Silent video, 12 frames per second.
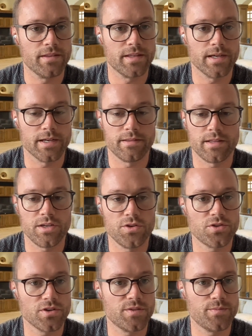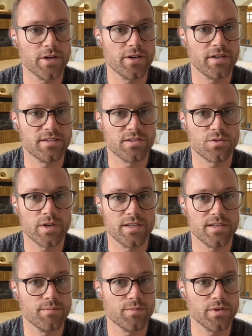But the user experience
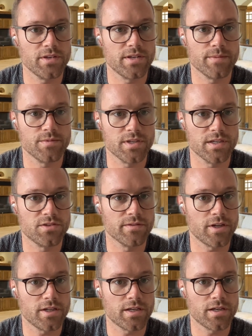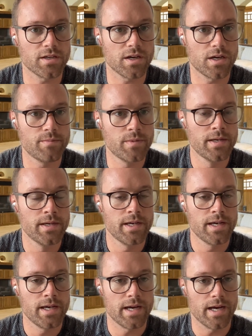is quite simple. You come to Travala.com,